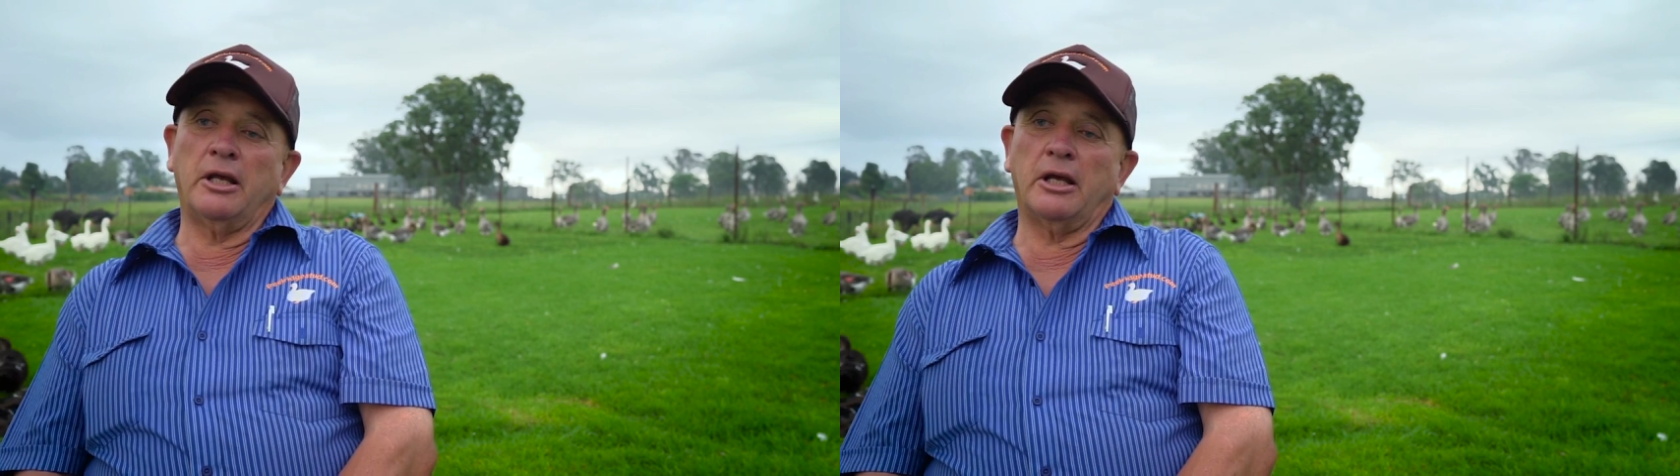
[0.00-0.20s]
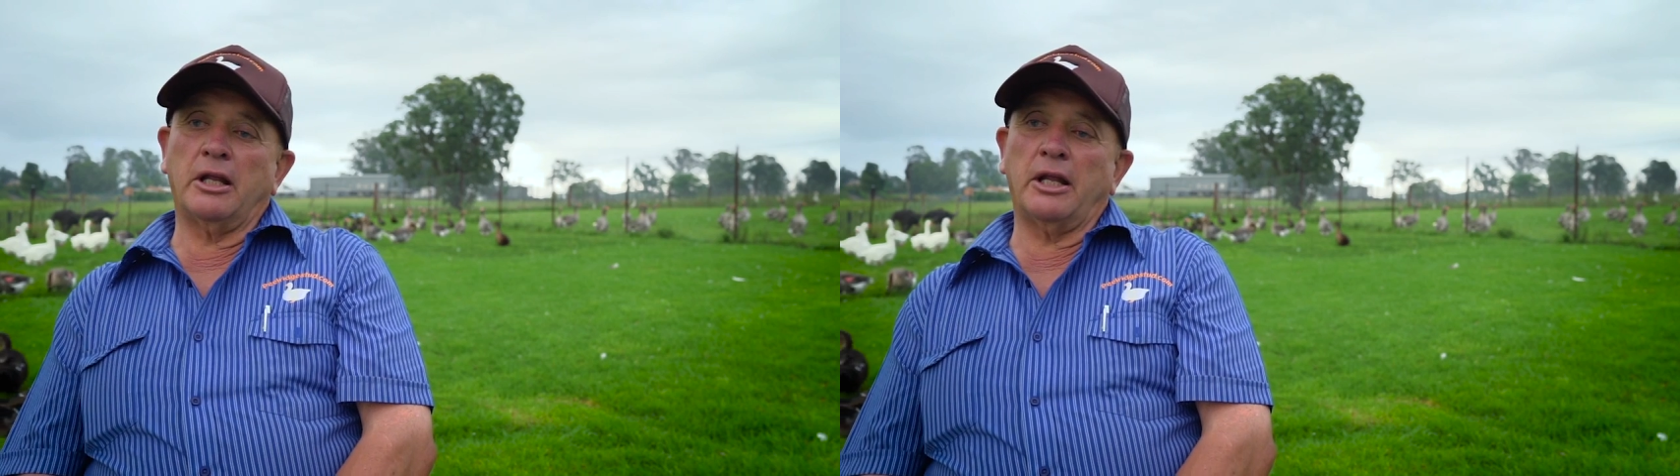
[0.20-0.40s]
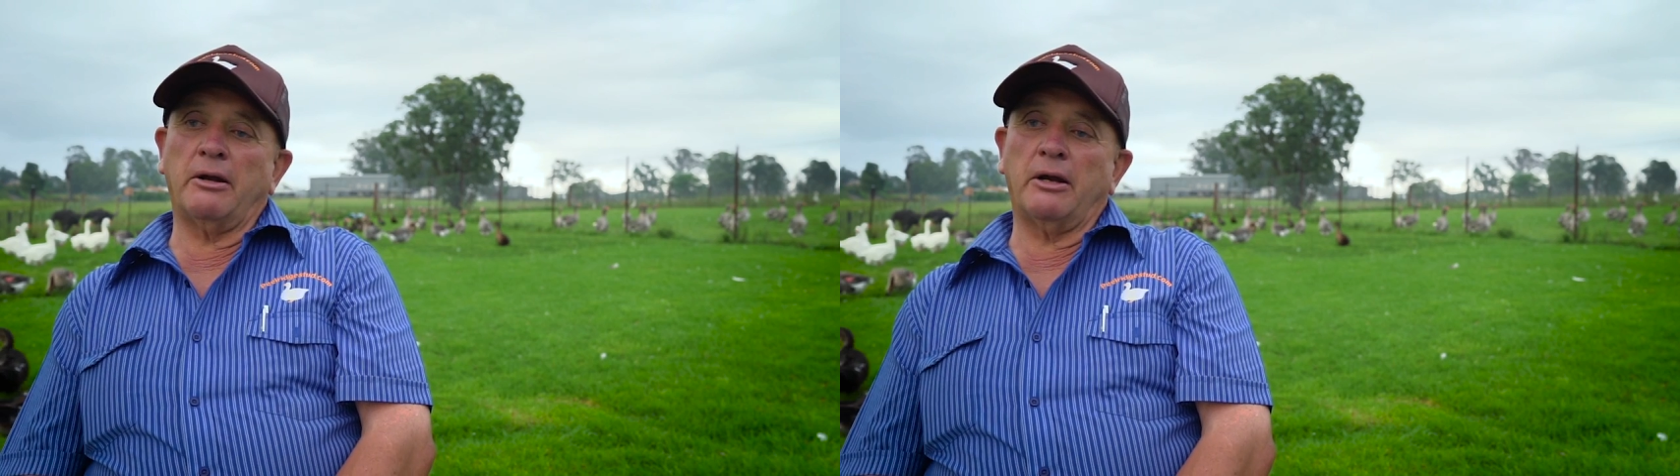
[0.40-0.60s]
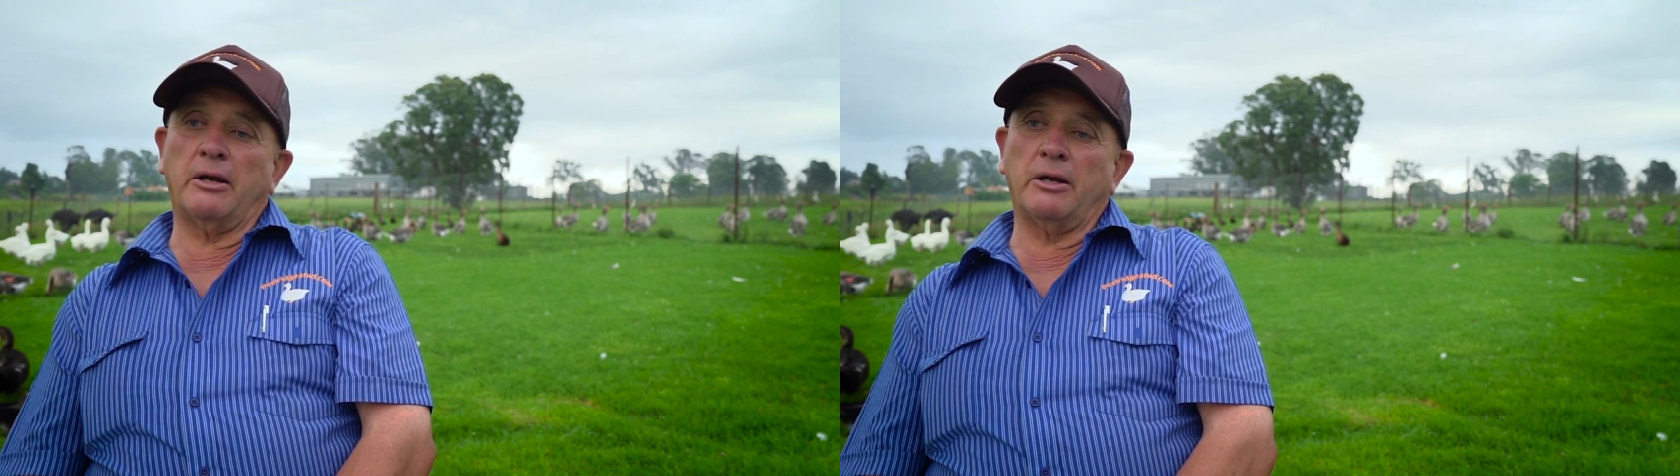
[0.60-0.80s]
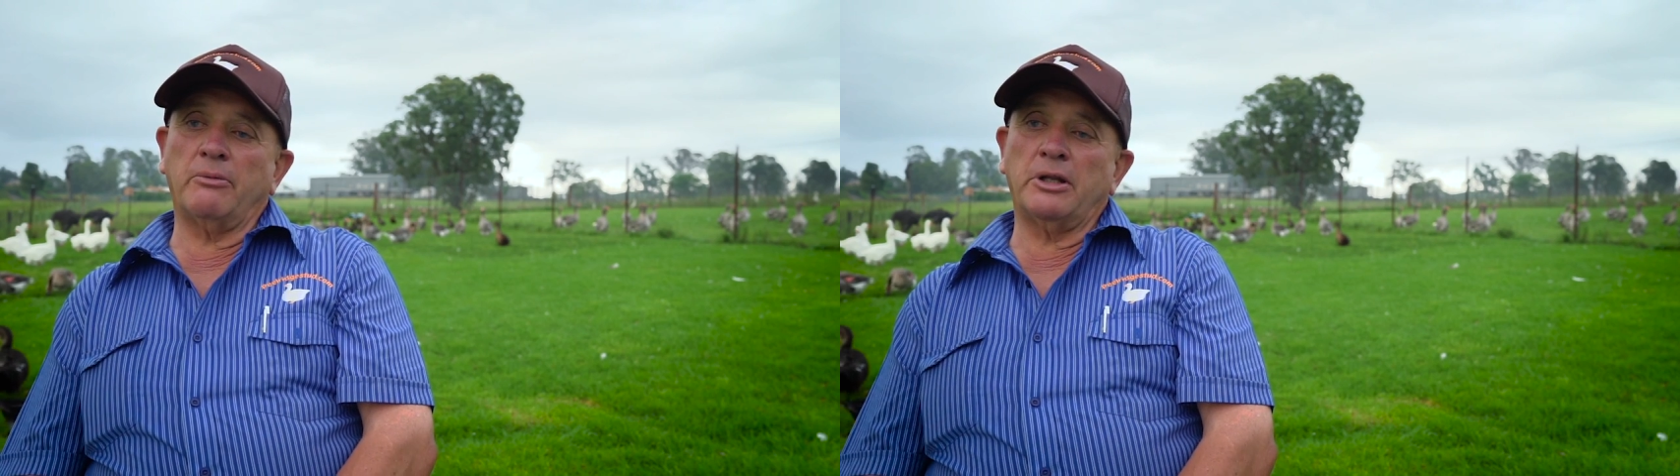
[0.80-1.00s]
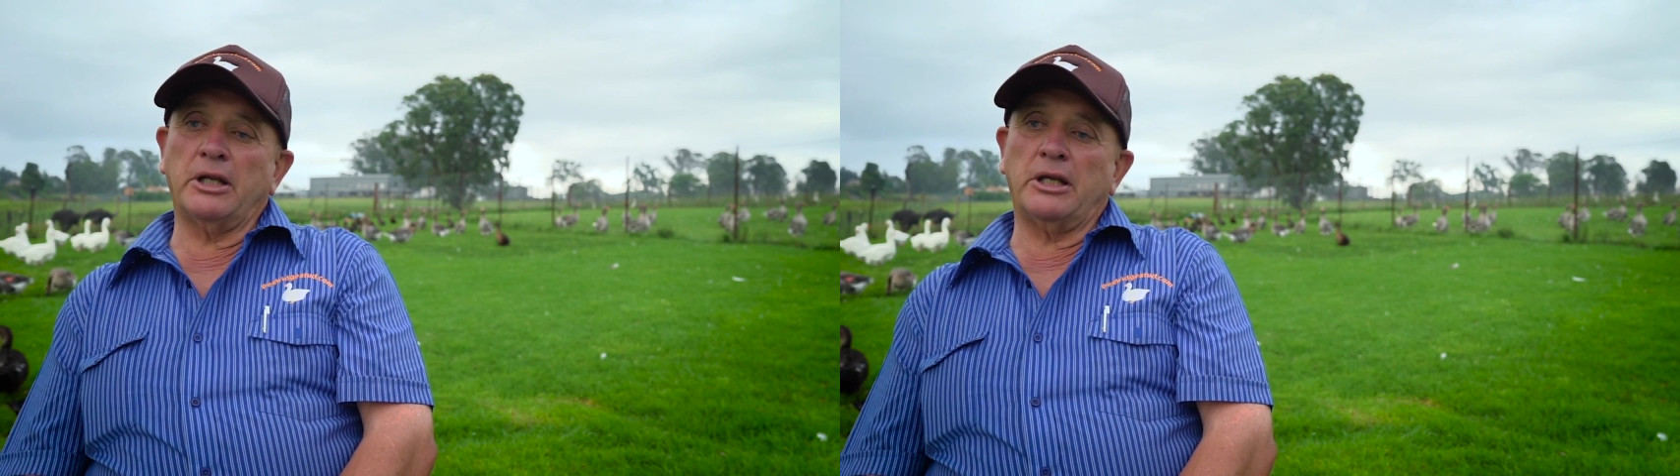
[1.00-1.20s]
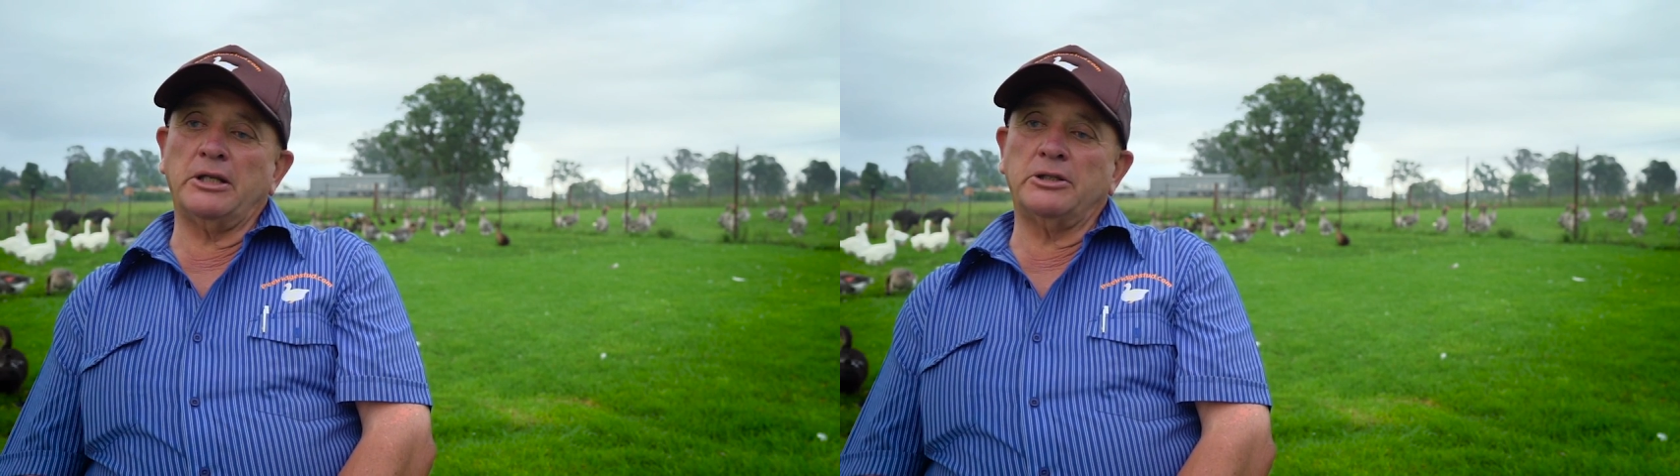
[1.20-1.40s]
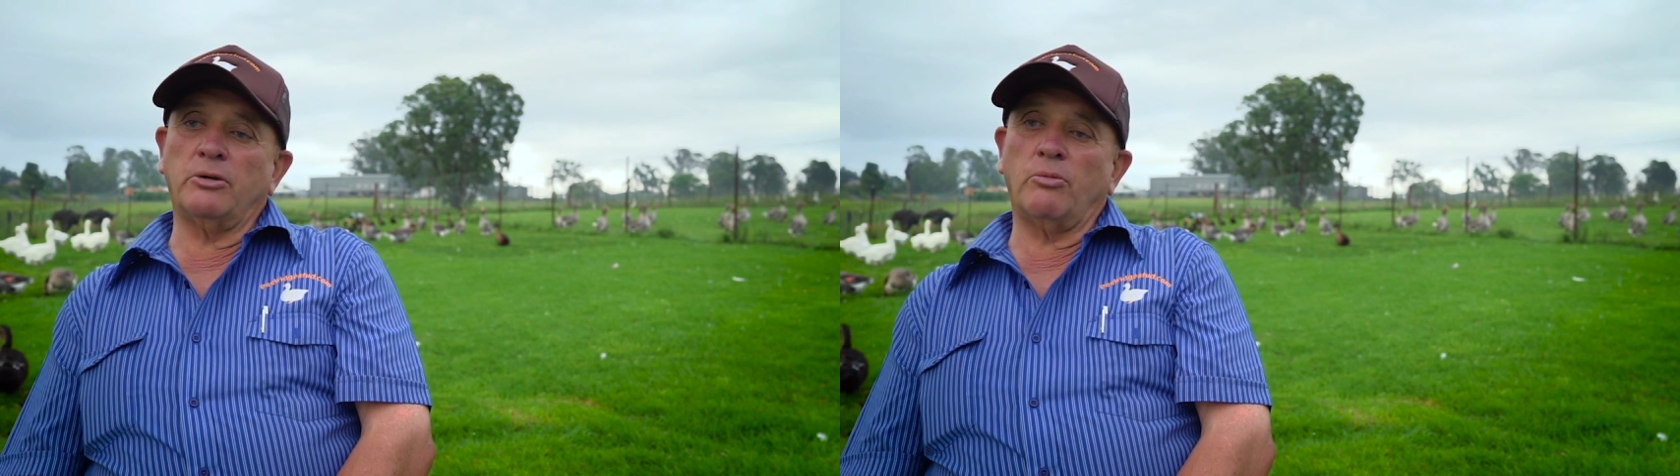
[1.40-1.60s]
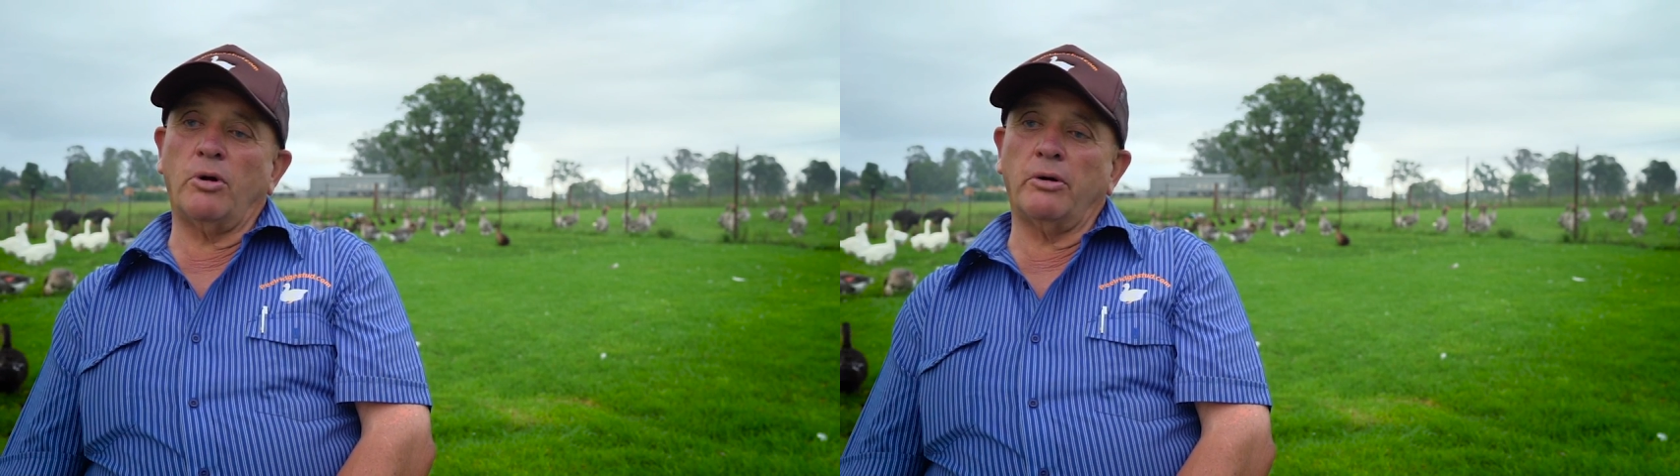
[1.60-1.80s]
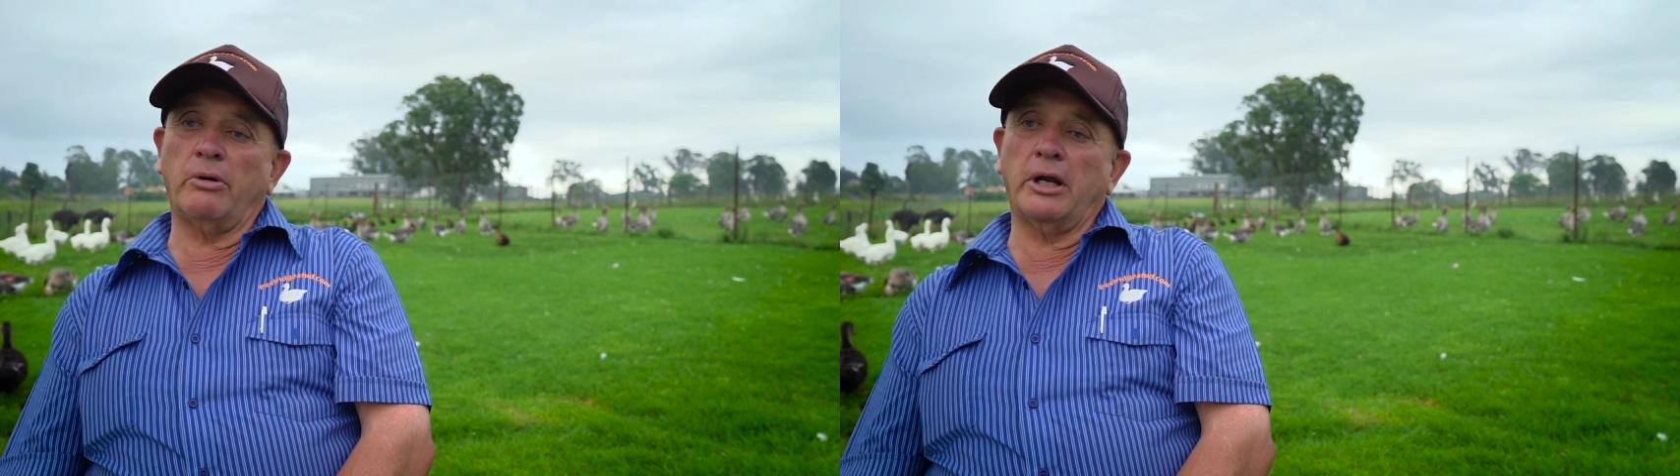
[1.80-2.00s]
and that with the kids it'll
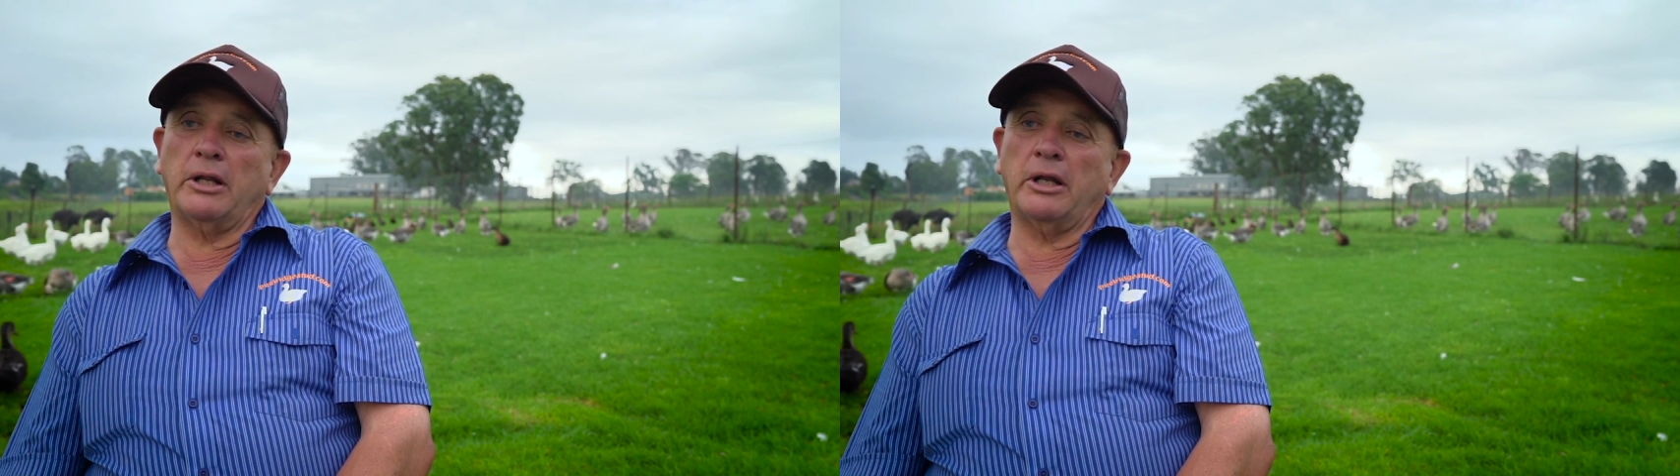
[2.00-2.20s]
wander around.